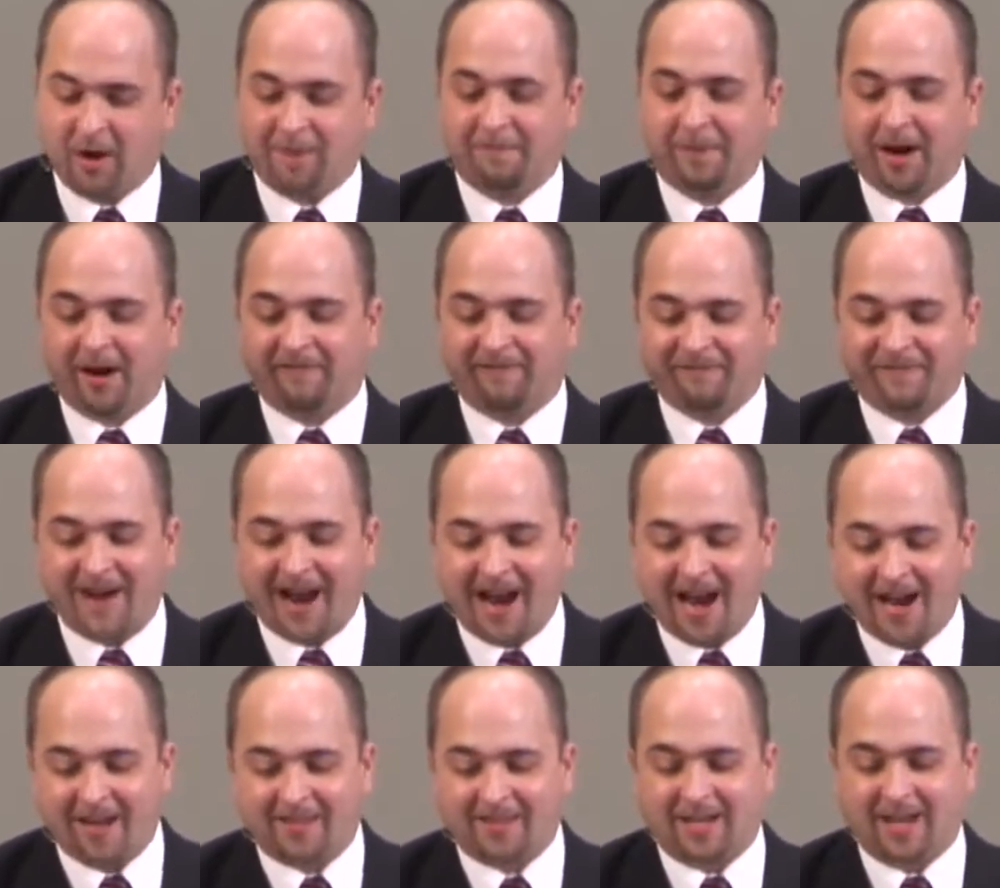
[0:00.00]
but a
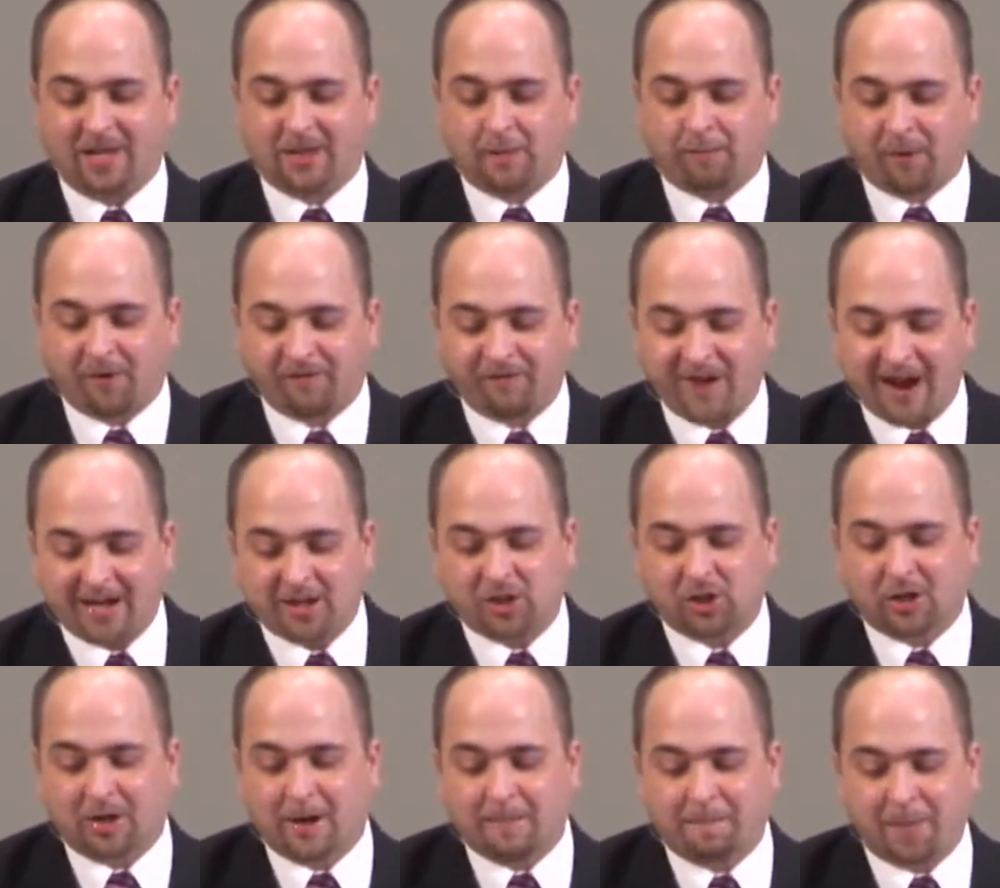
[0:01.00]
faith in the
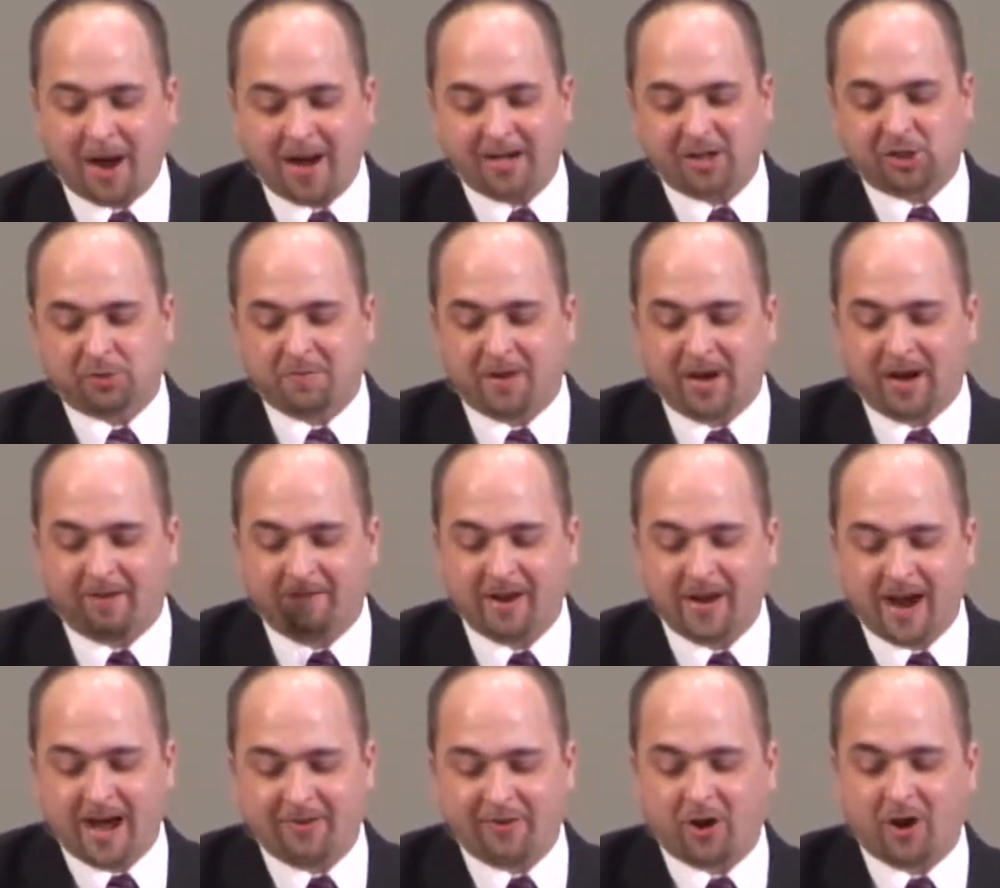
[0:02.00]
perfection and punishment of
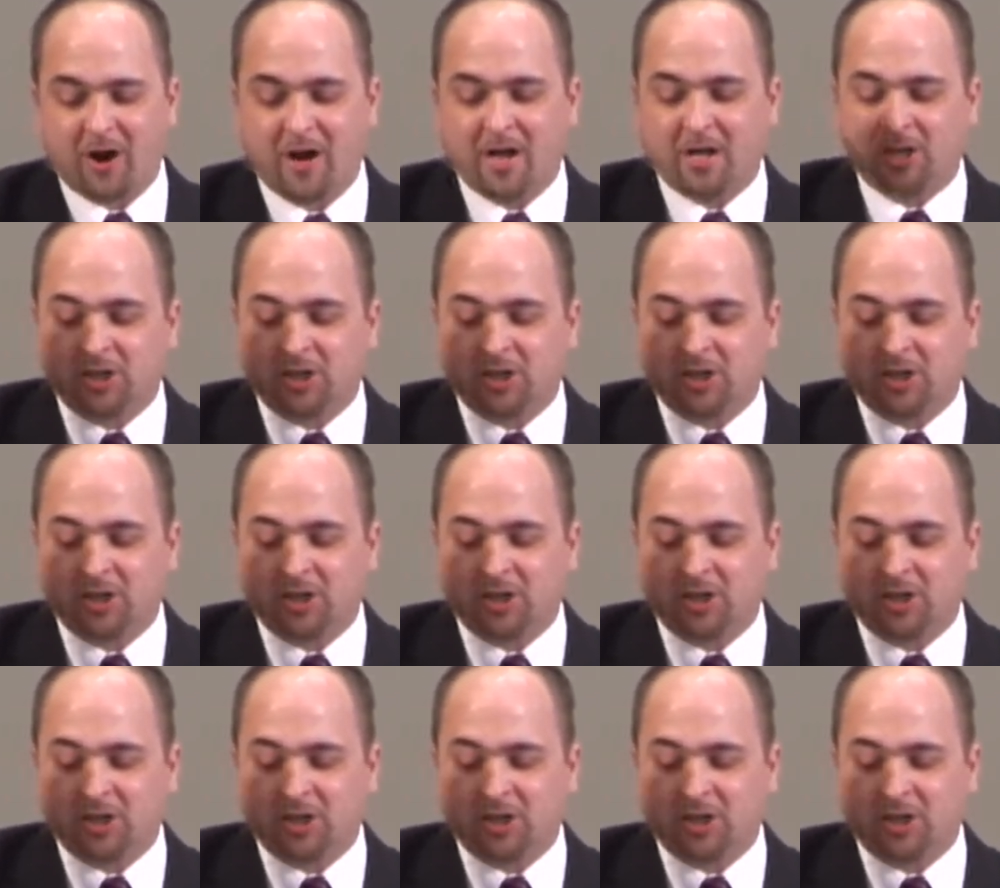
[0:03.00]
another,